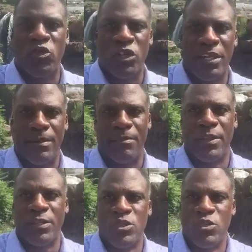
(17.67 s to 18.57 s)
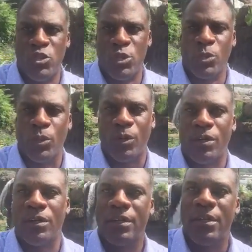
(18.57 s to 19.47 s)
gem, this jewel,
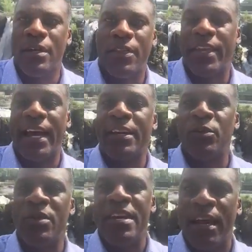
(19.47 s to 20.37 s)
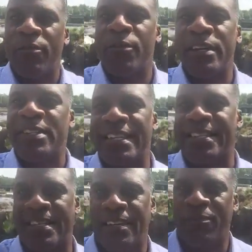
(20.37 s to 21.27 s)
that I knew never
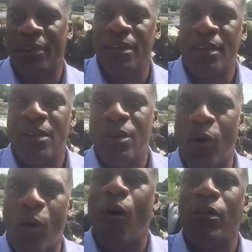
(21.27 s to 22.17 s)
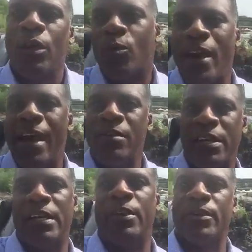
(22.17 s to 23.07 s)
existed. All
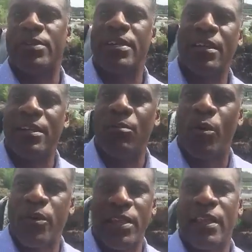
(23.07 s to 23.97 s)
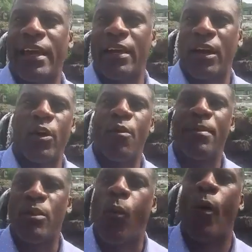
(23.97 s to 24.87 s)
around here is nothing more than like an
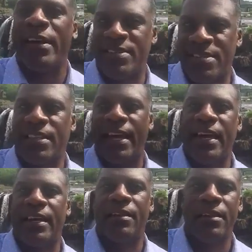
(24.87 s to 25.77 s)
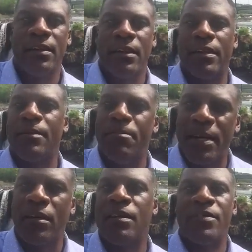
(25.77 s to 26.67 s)
urban wasteland. In the
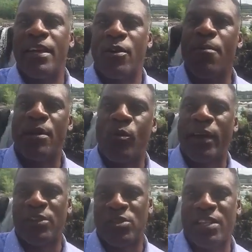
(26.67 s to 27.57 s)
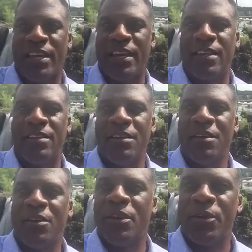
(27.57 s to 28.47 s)
middle of that urban wasteland,
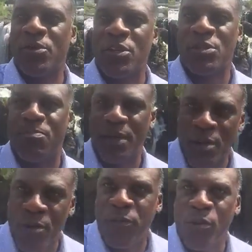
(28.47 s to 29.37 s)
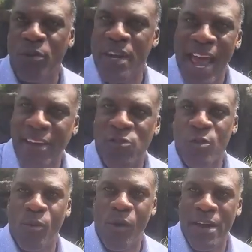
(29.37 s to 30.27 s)
there's this beautiful
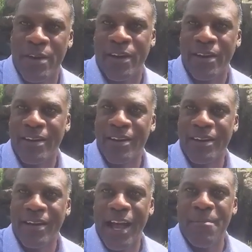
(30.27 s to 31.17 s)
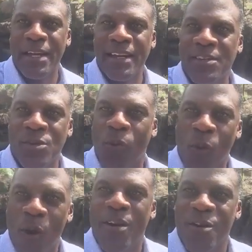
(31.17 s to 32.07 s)
natural wonder. I mean, it's
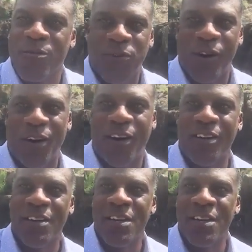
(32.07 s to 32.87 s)
a waterfall